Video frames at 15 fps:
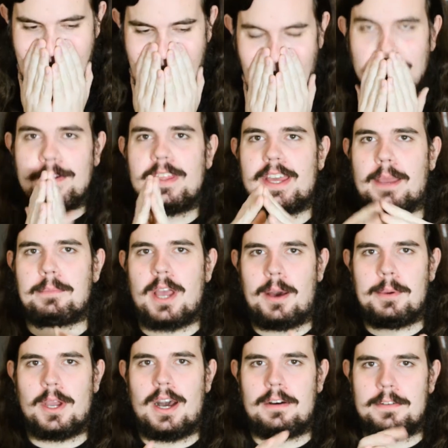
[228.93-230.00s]
I feel like I'm
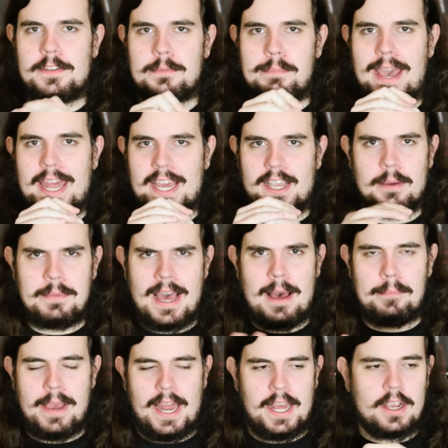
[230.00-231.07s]
coming off as manic. I'm
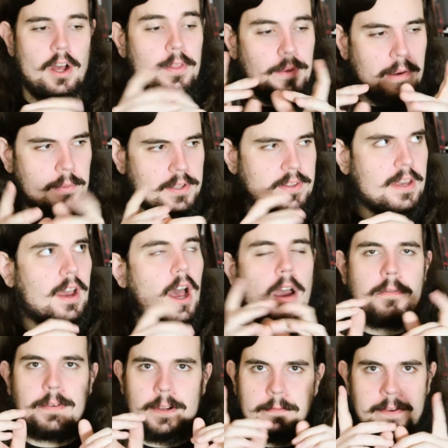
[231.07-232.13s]
not manic. Although I will say,
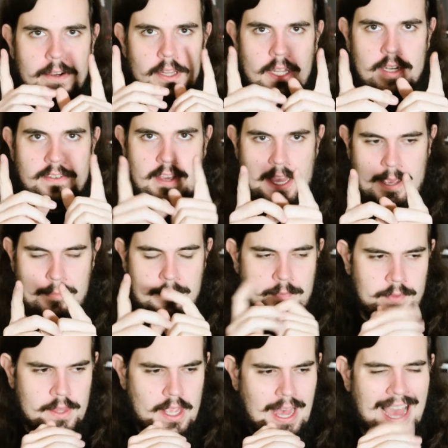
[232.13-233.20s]
for a very long time,
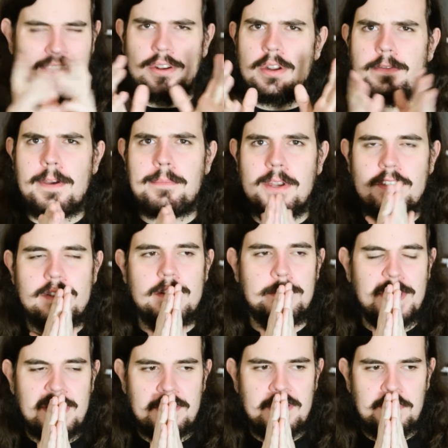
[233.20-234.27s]
I don't know if I mentioned this in,
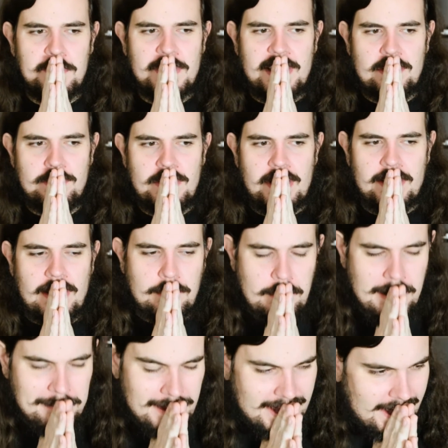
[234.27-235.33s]
my, in the last video.
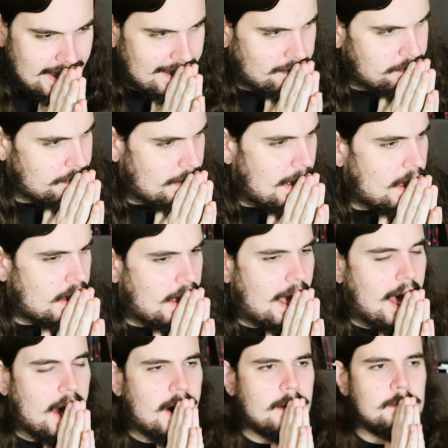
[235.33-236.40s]
I, I may have.
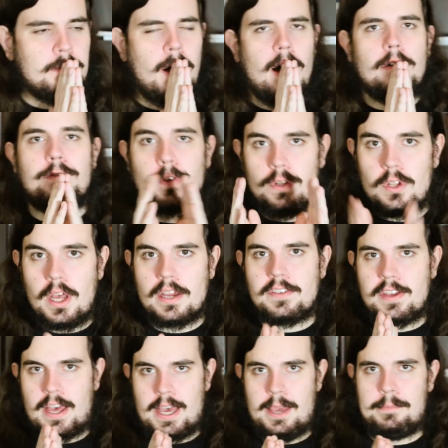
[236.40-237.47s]
Um, for a long
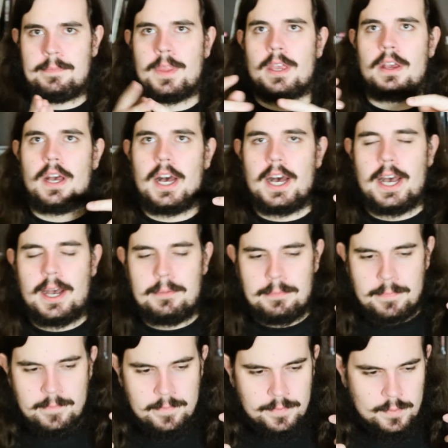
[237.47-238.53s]
time,
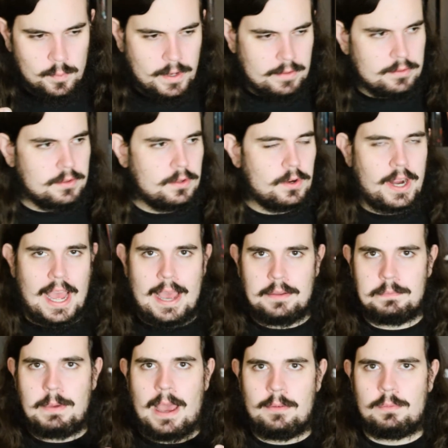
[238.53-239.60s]
um, when I was in New York,
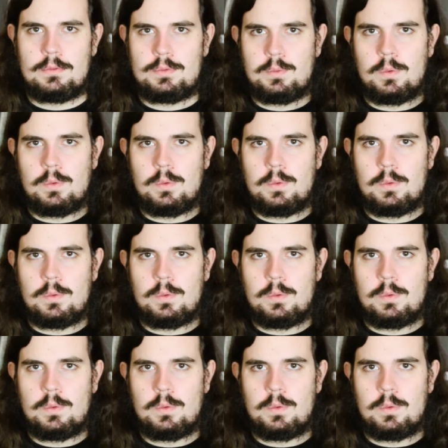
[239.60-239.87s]
I, I was